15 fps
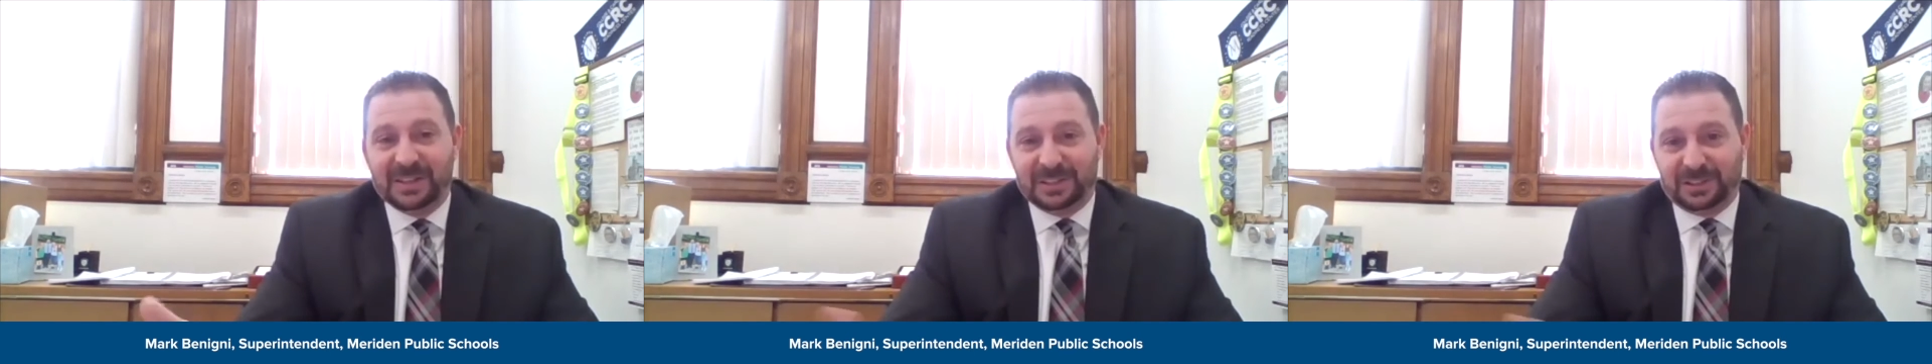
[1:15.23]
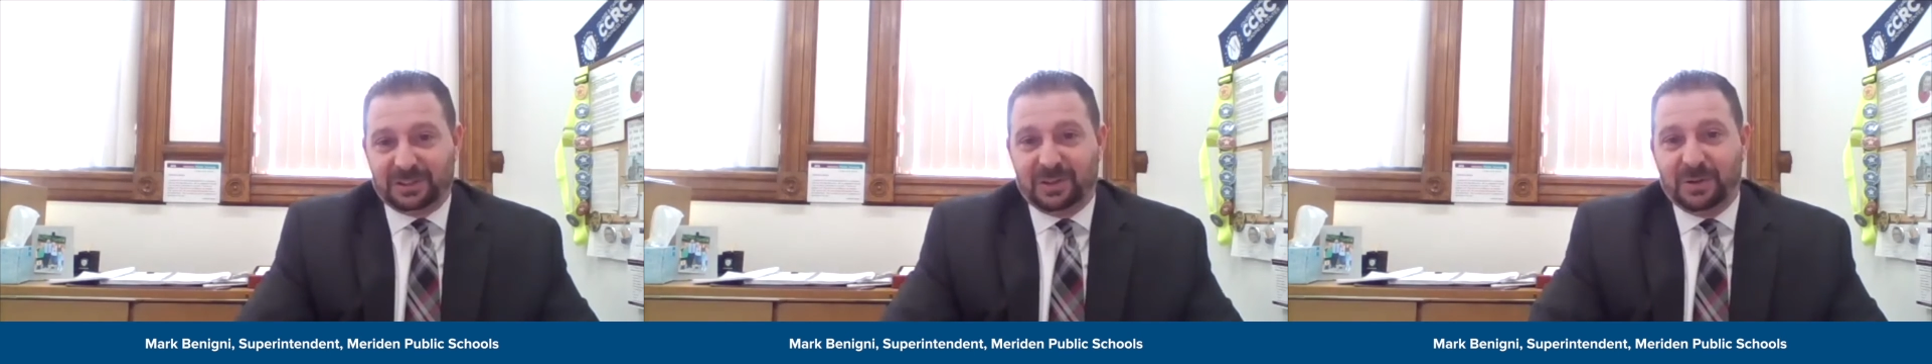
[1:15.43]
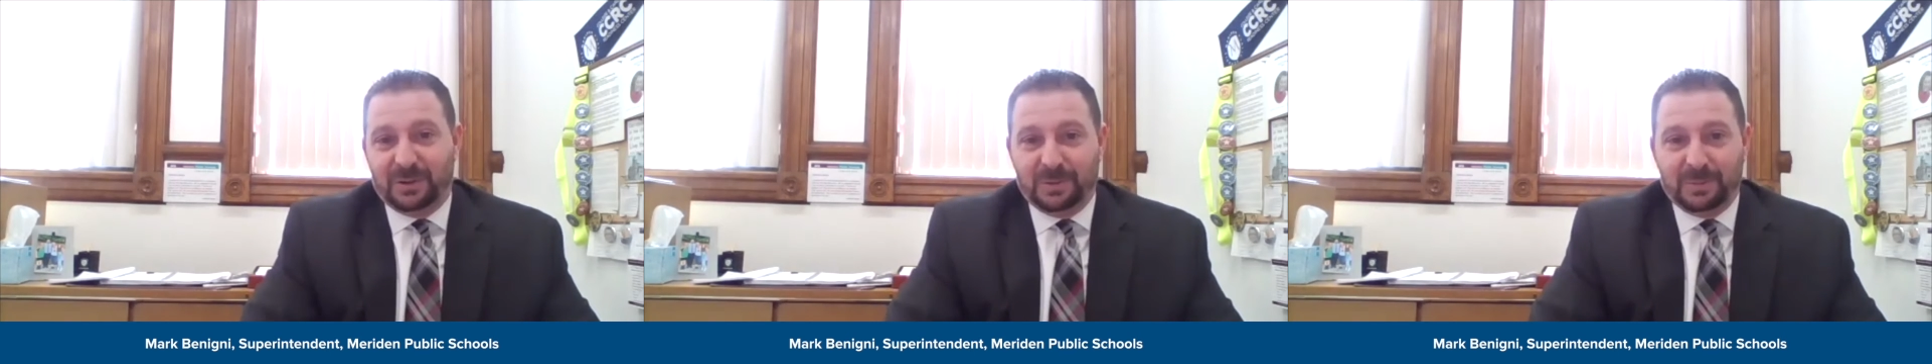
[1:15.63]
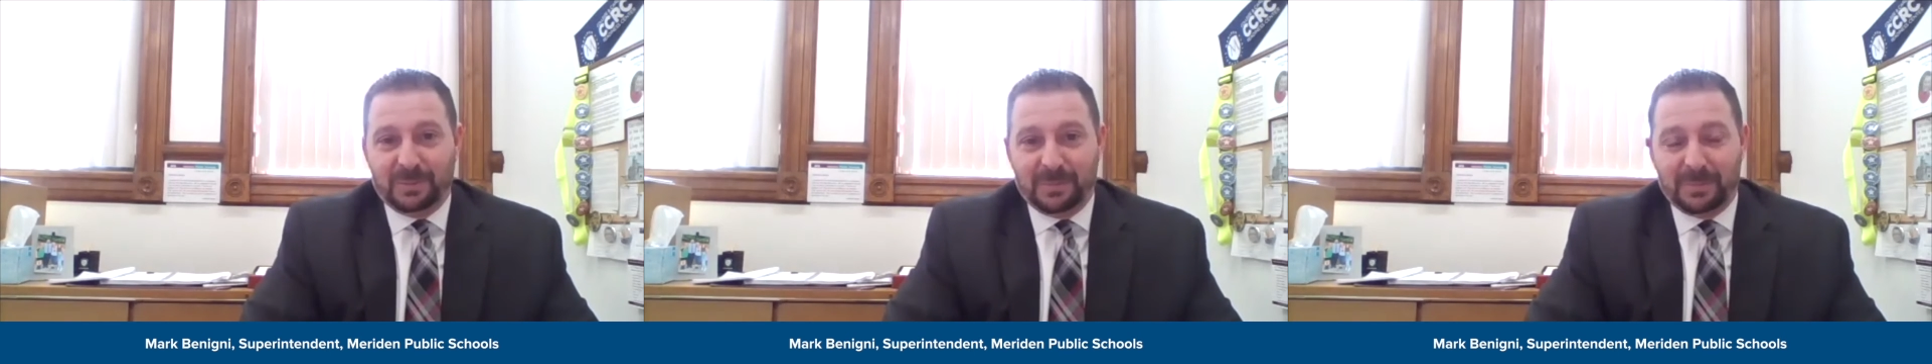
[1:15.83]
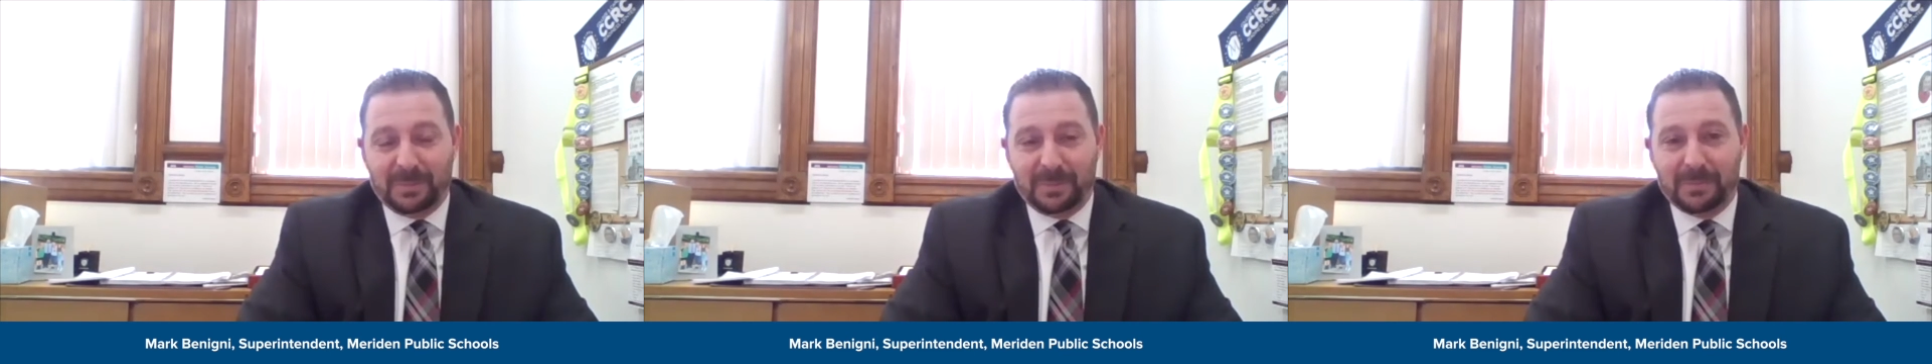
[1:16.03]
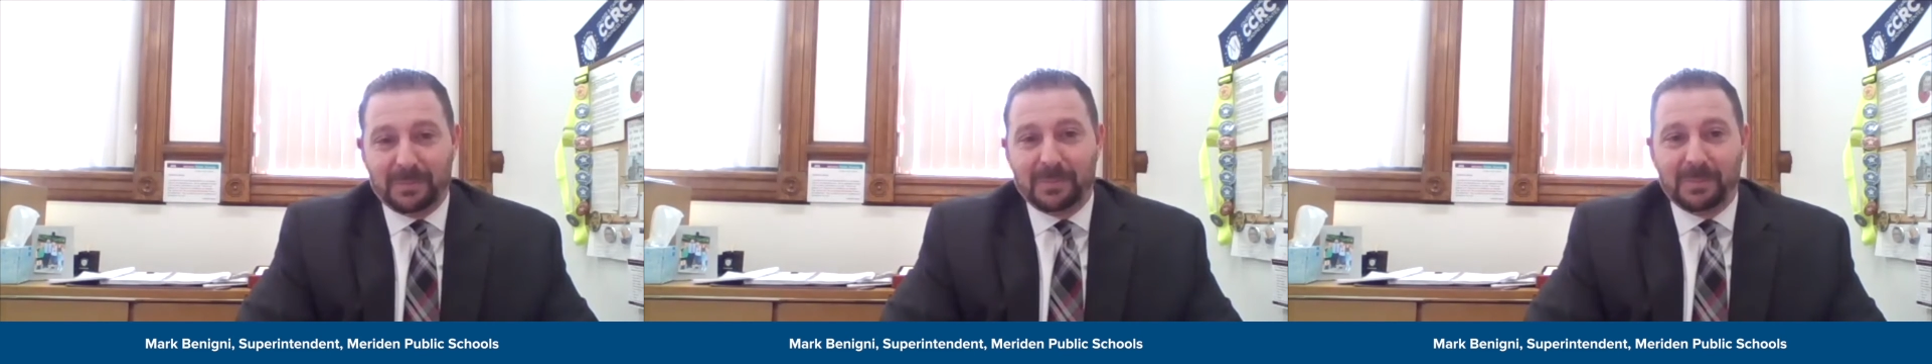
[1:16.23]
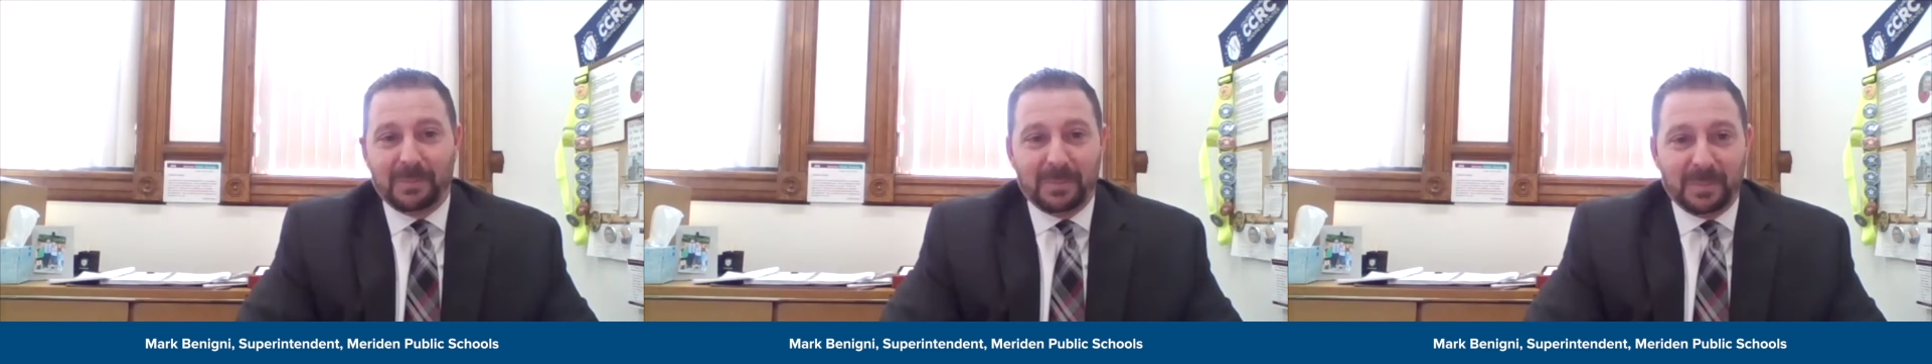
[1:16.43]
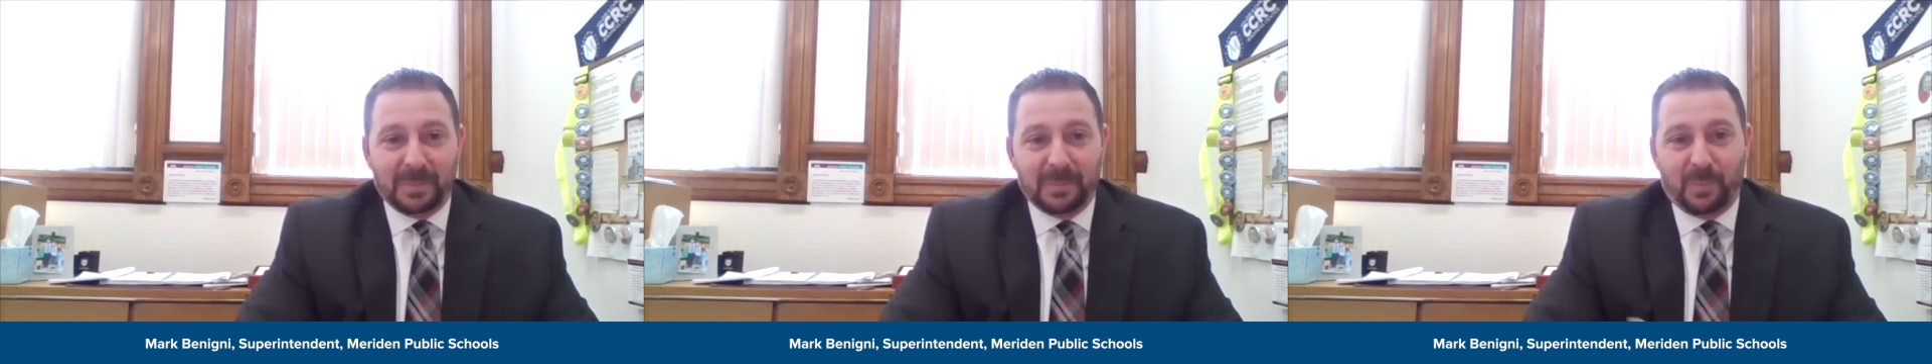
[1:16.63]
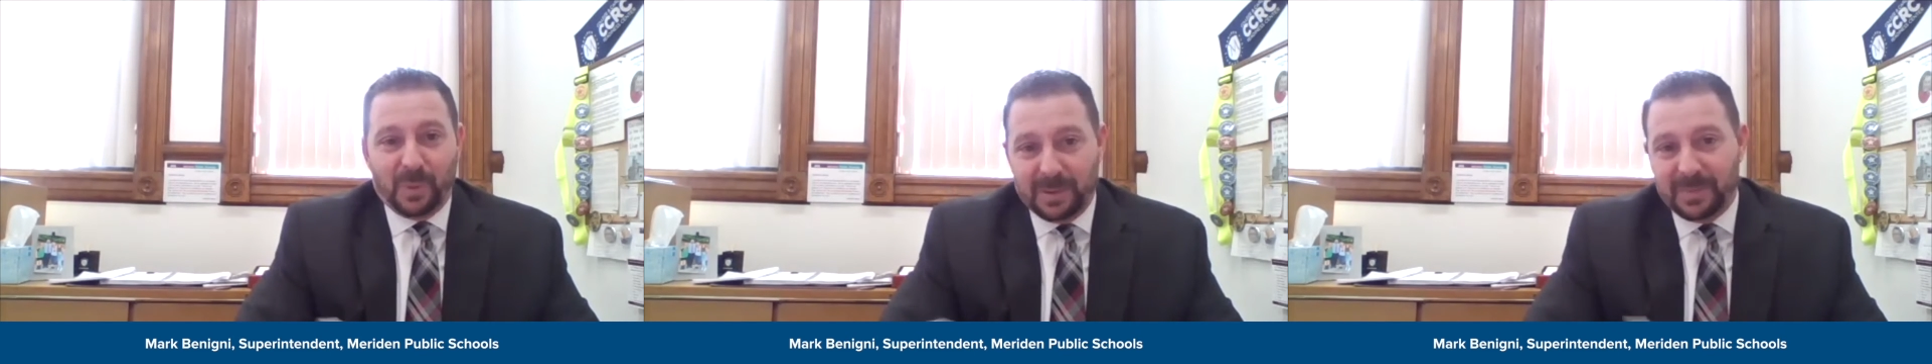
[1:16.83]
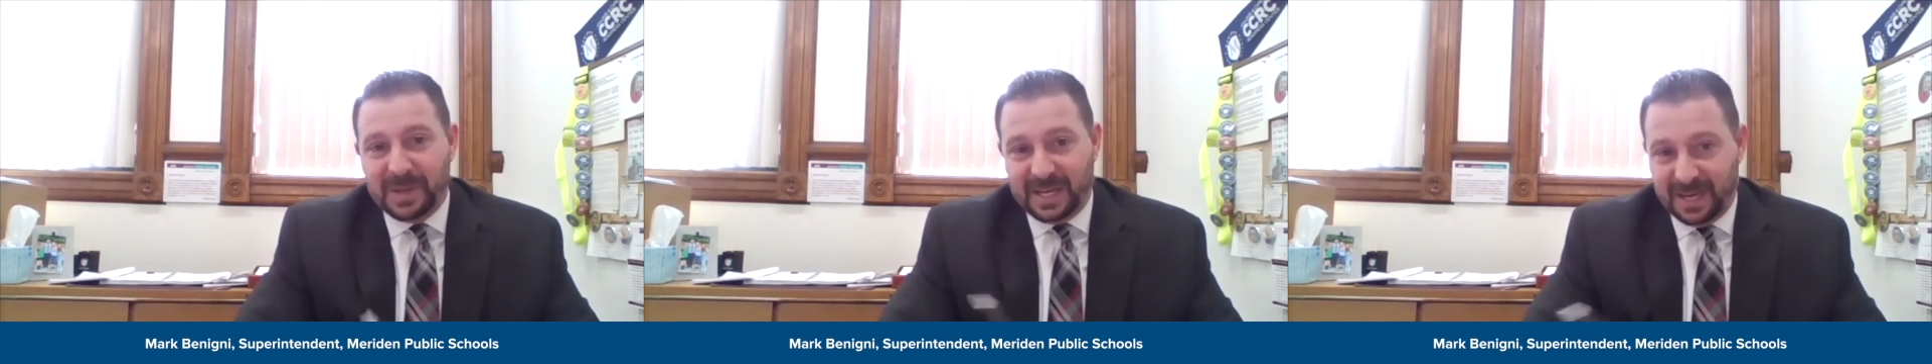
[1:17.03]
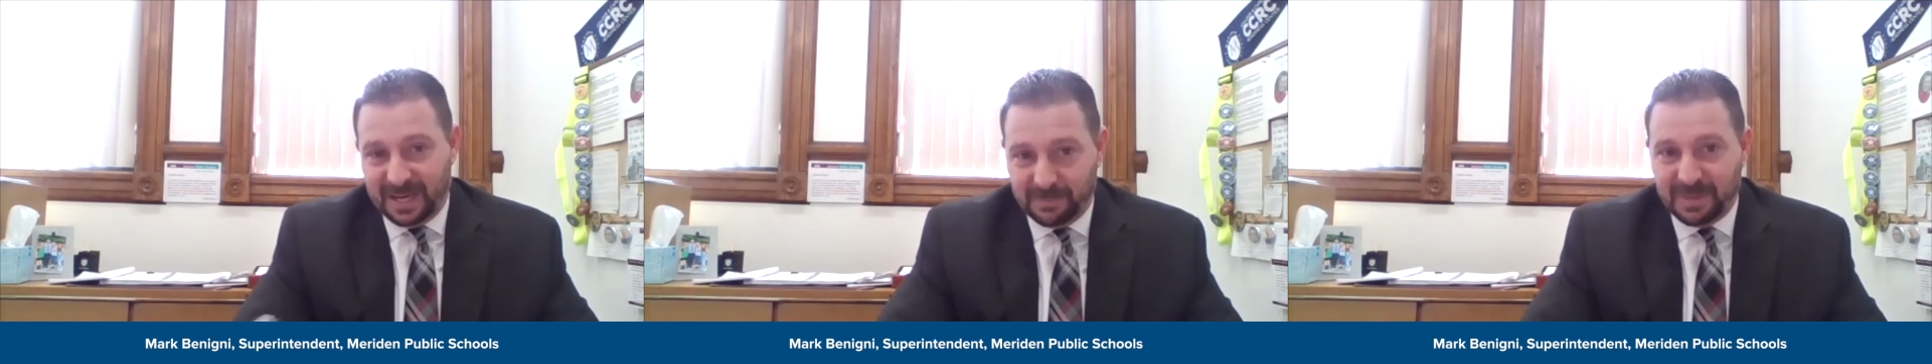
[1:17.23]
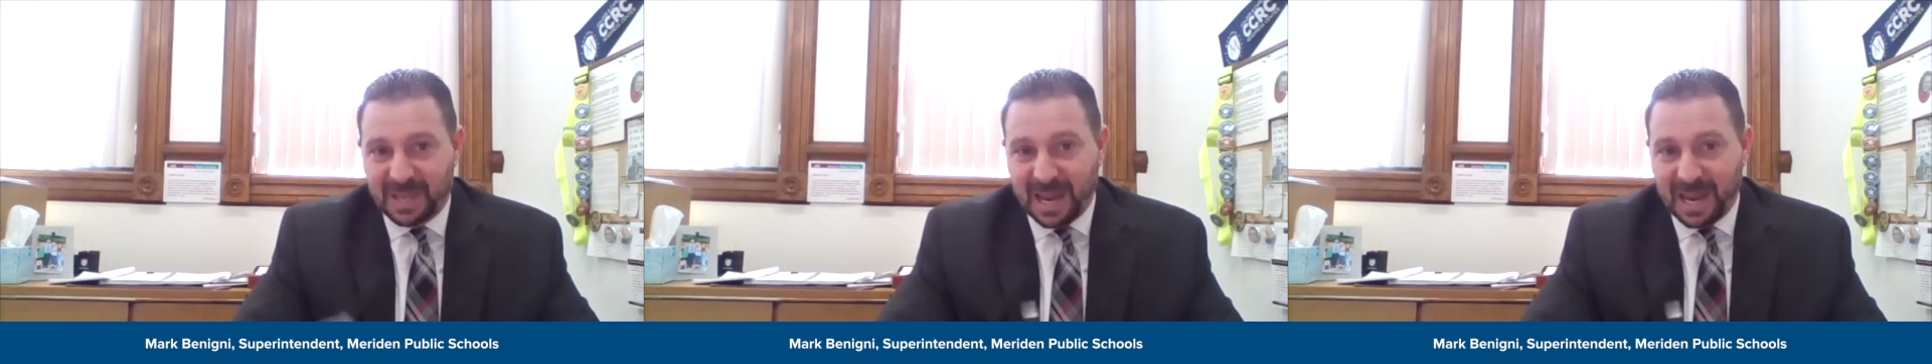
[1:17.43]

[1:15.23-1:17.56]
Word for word: So we became